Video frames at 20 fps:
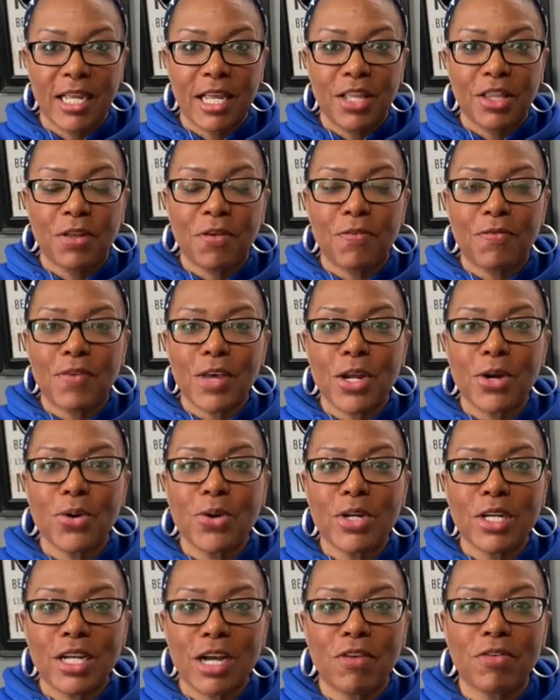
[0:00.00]
The federal
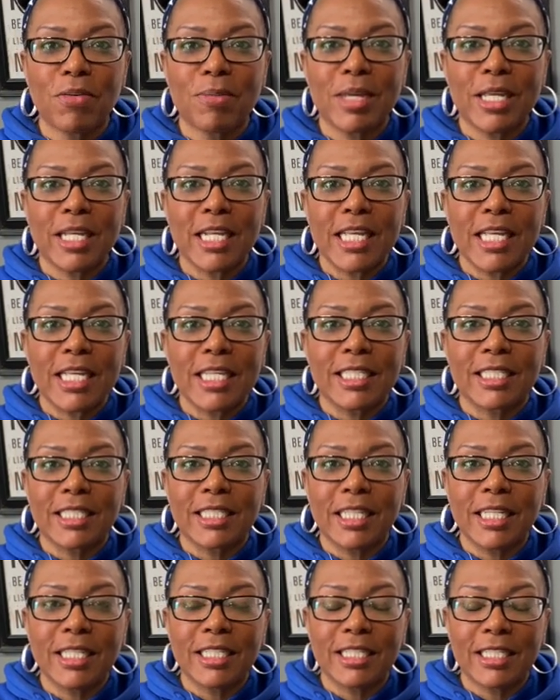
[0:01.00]
government is
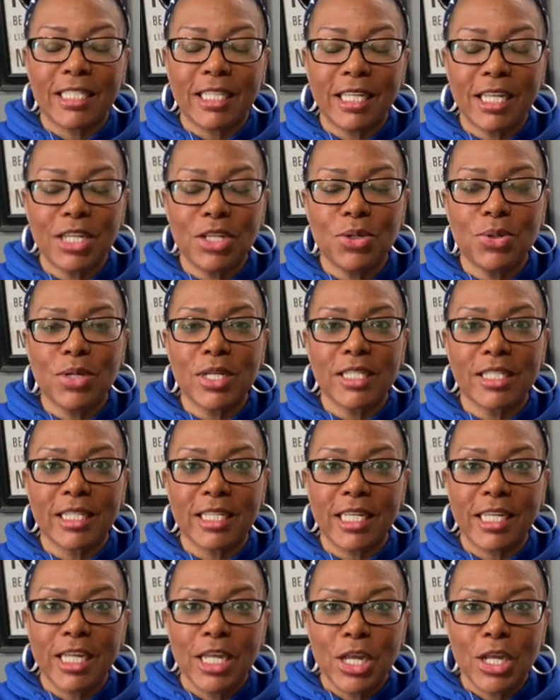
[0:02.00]

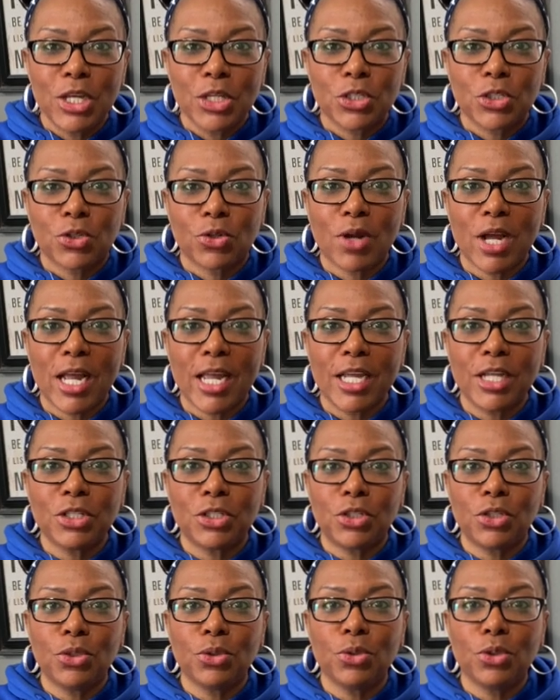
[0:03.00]
continuously trying
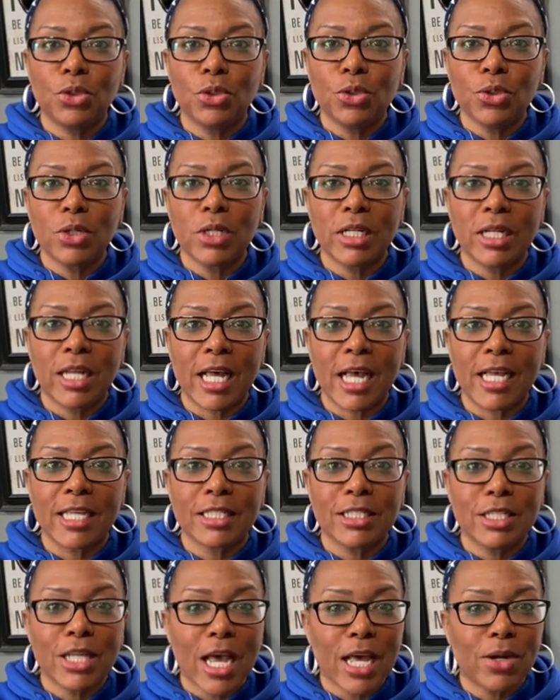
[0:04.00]
to utilize
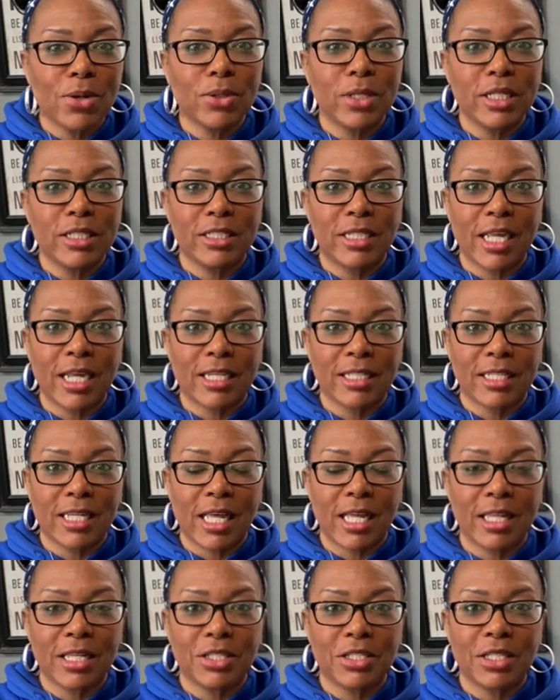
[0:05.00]
not only
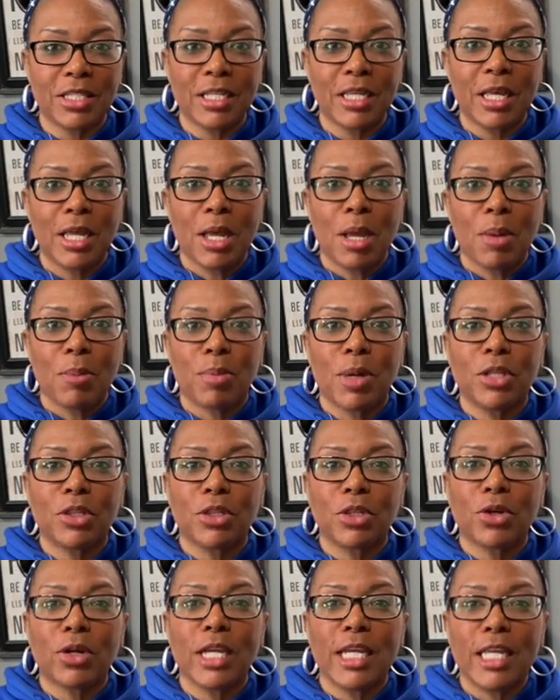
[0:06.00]
technology, but
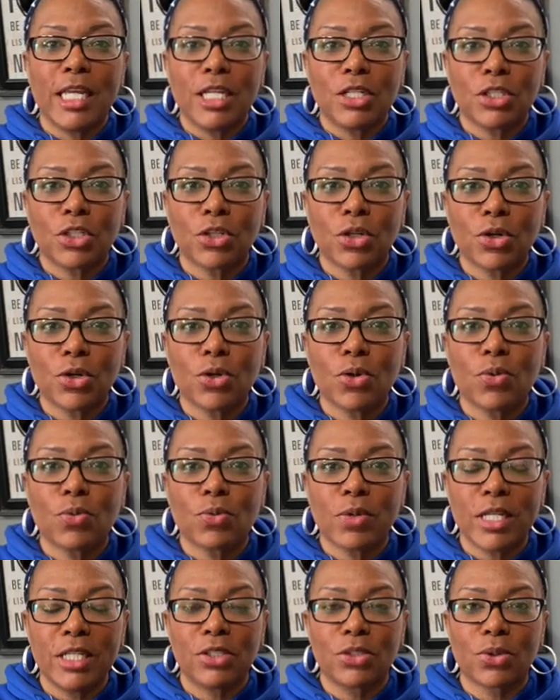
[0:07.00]
their internal
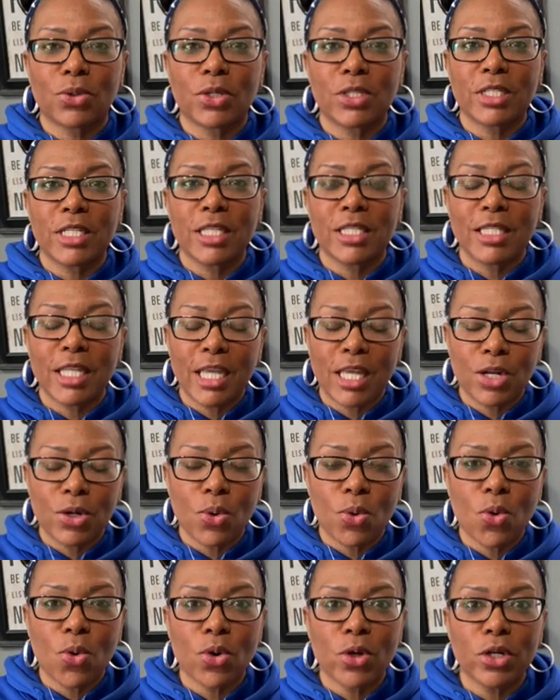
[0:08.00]
resources in
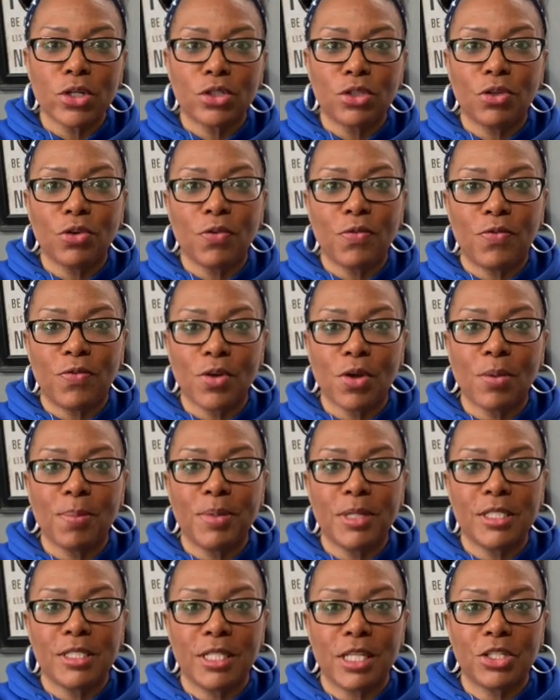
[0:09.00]
order to fill
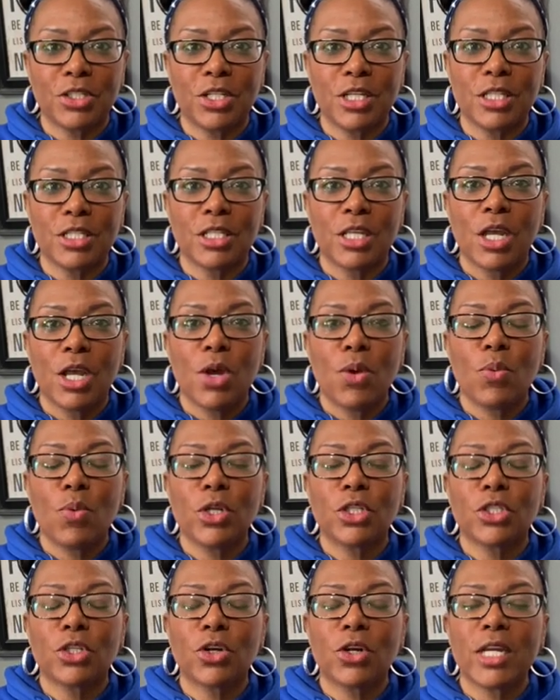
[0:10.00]
positions
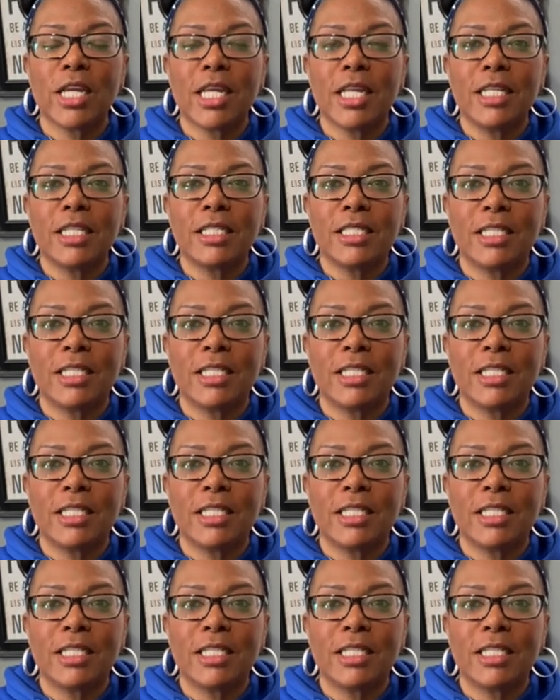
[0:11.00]
which are in